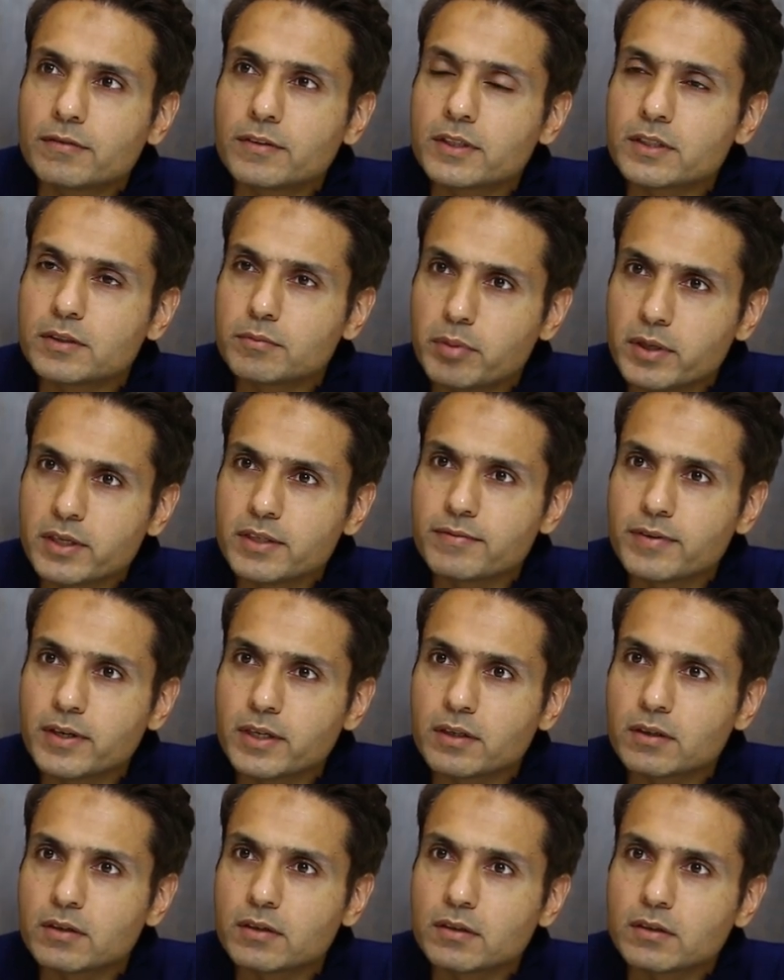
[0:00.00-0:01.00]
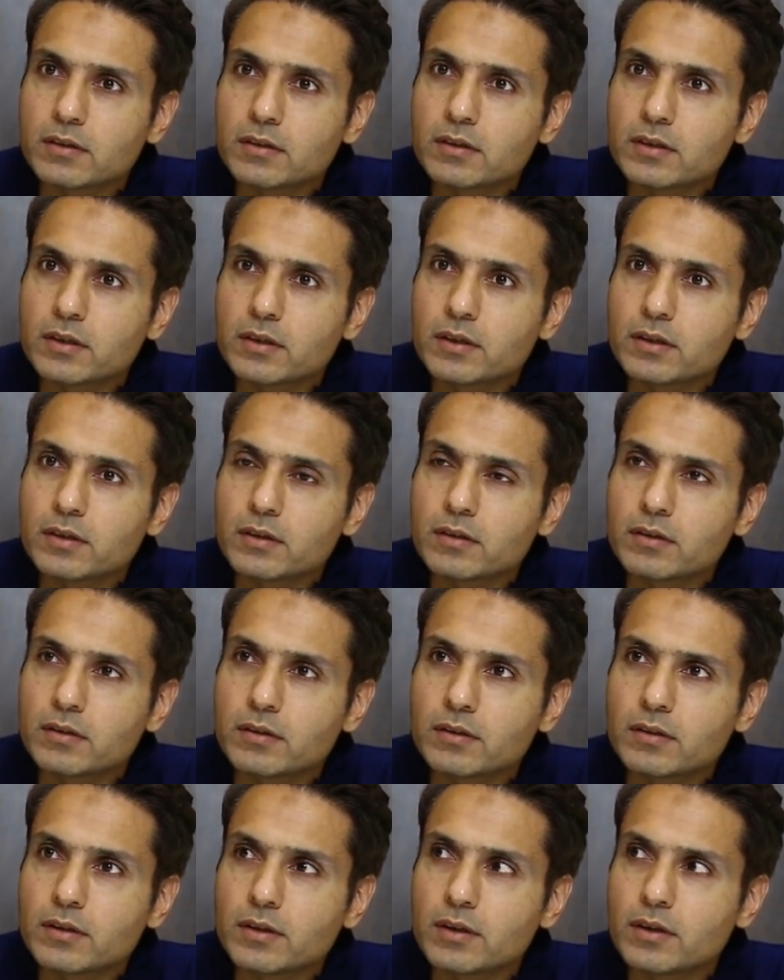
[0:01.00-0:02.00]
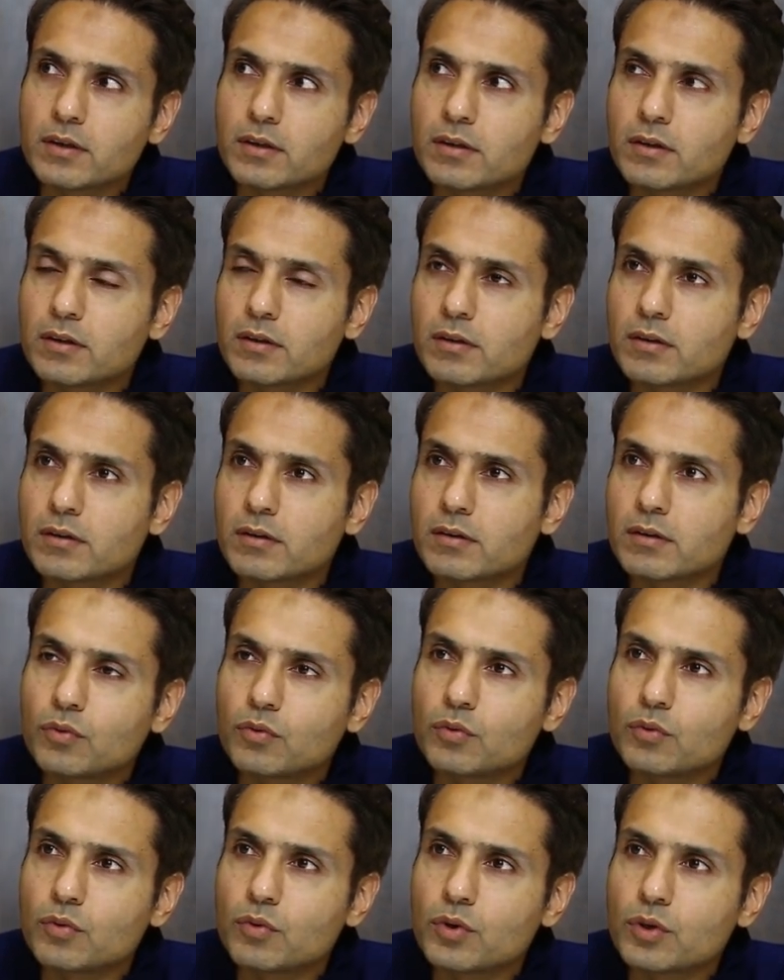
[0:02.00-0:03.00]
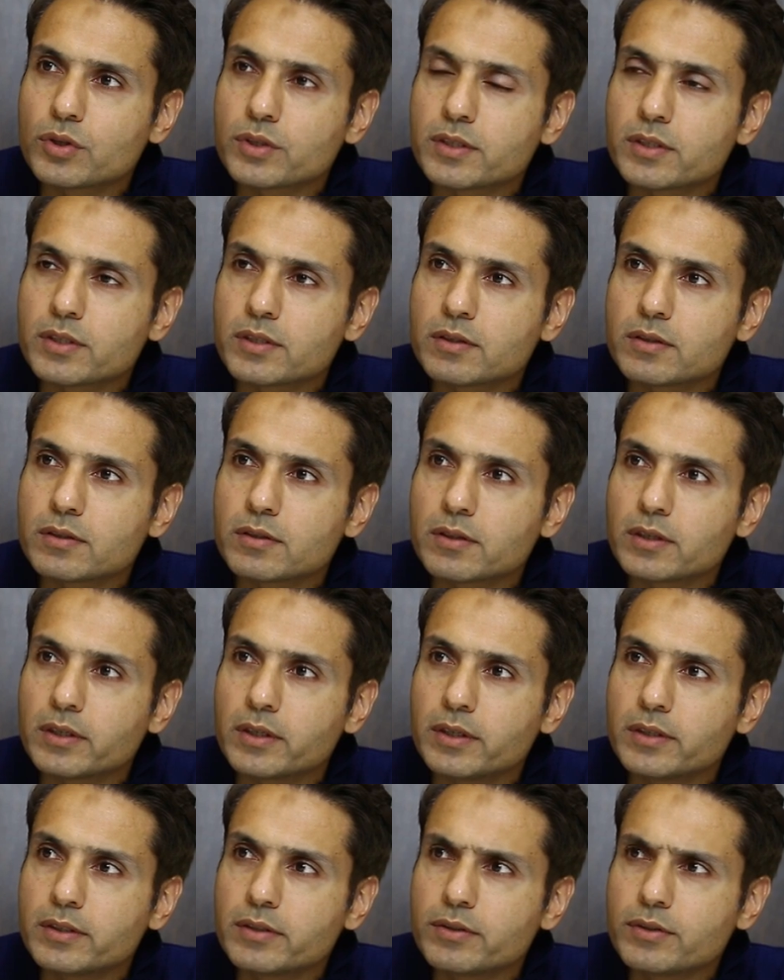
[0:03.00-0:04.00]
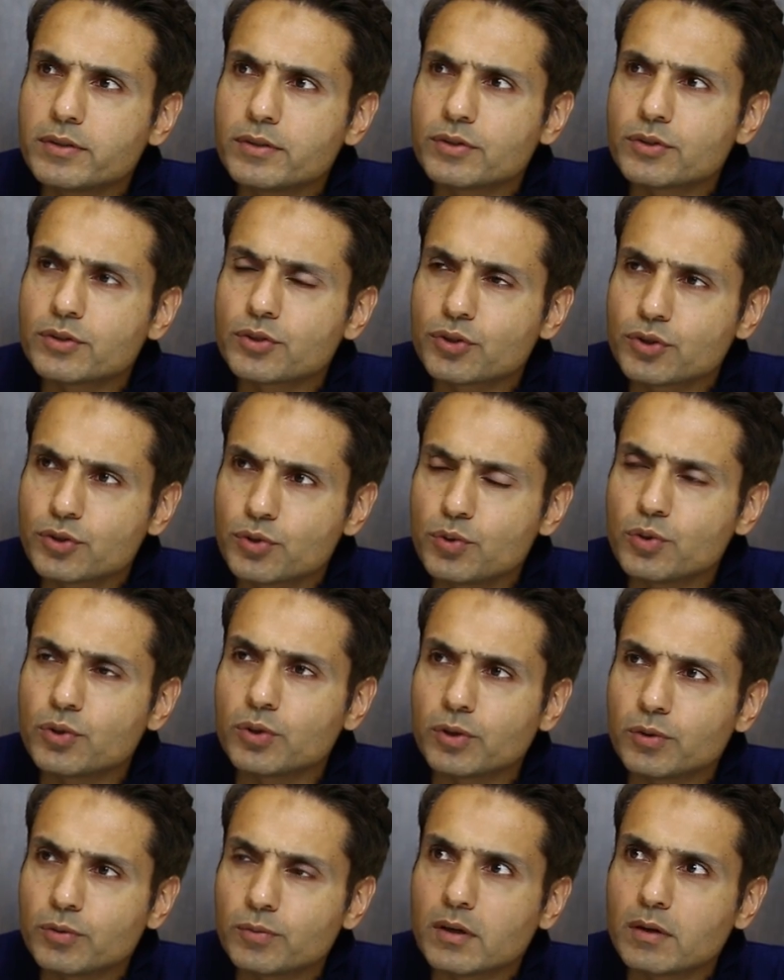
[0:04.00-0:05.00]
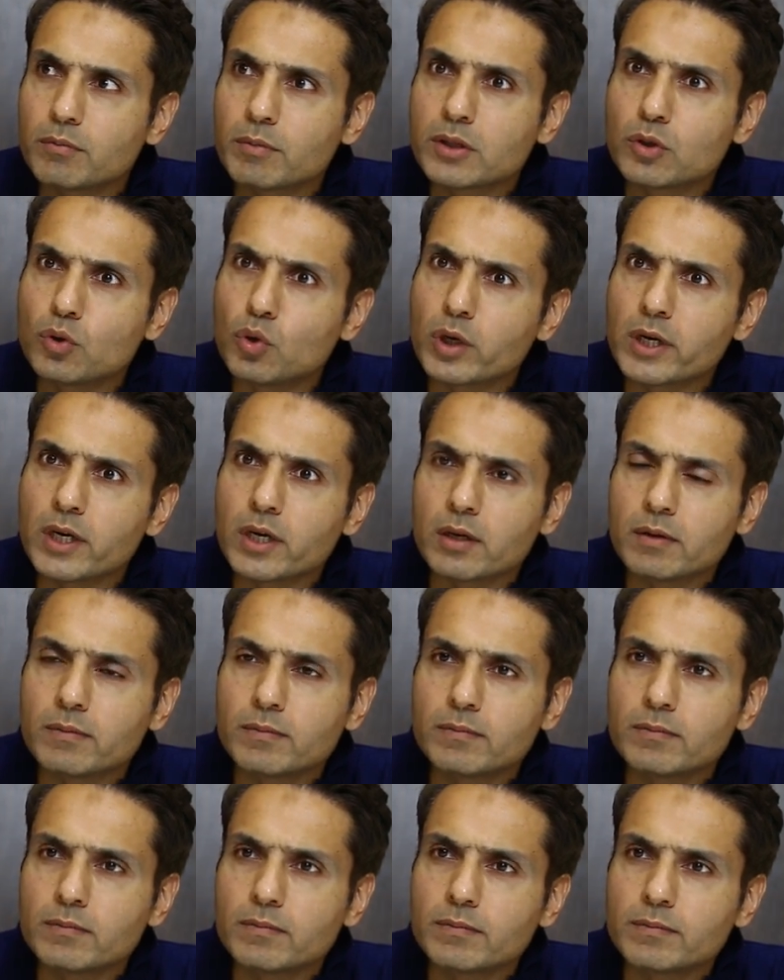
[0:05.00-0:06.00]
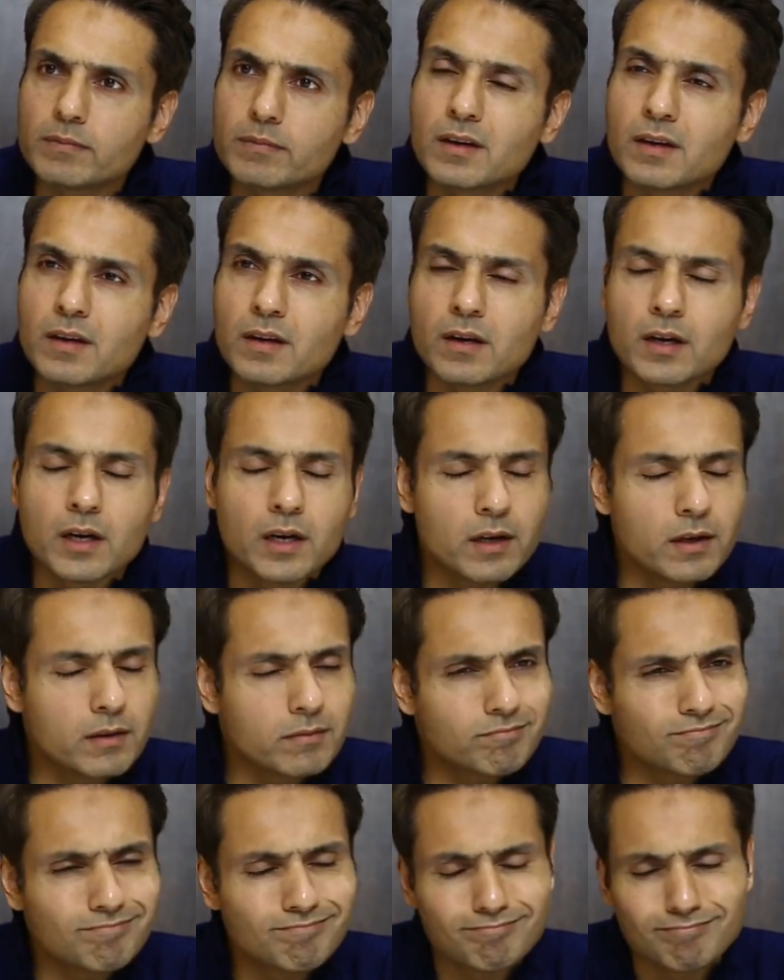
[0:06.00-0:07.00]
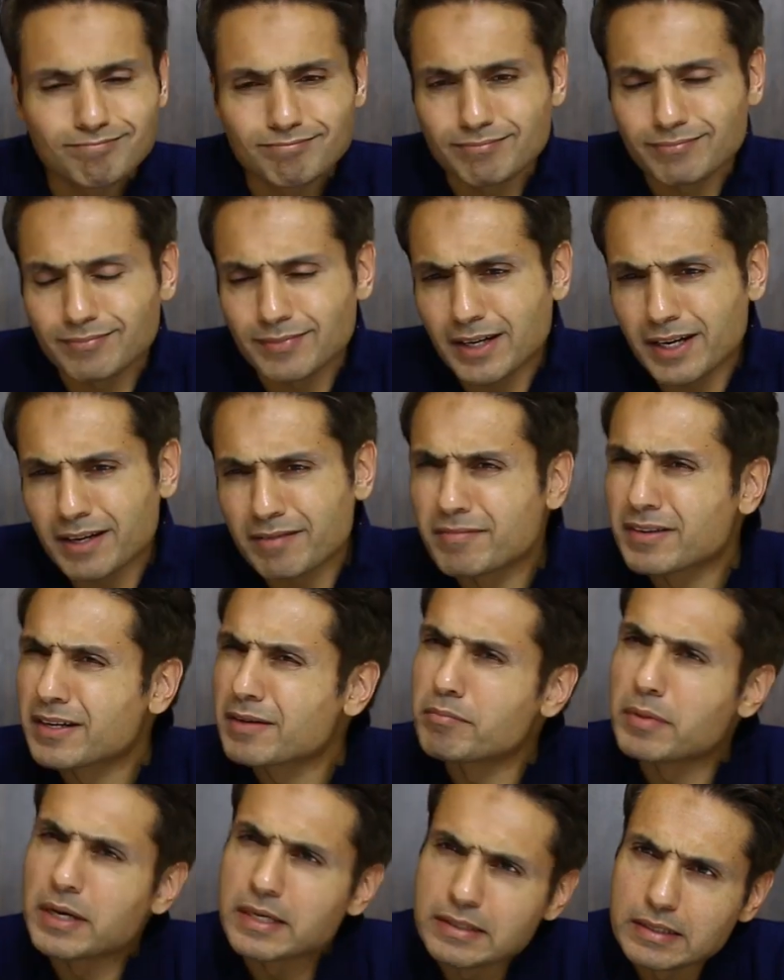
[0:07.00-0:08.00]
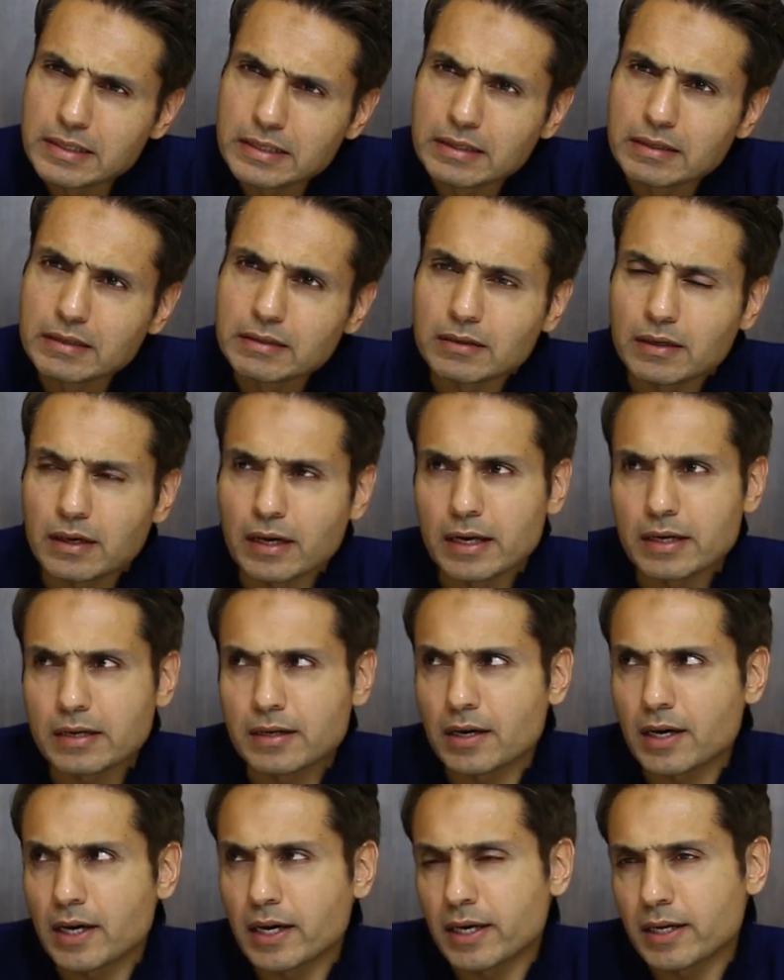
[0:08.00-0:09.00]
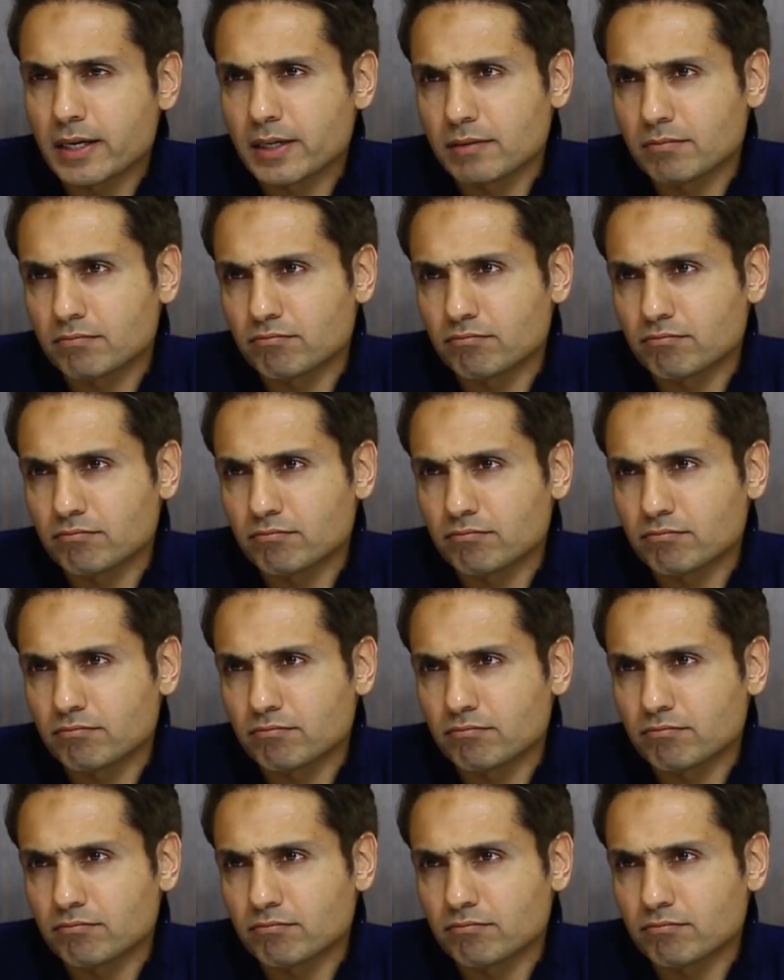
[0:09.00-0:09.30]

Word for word: First best friend uh, was in school, Amit Goel. First fashion splurge? I'm very basic and I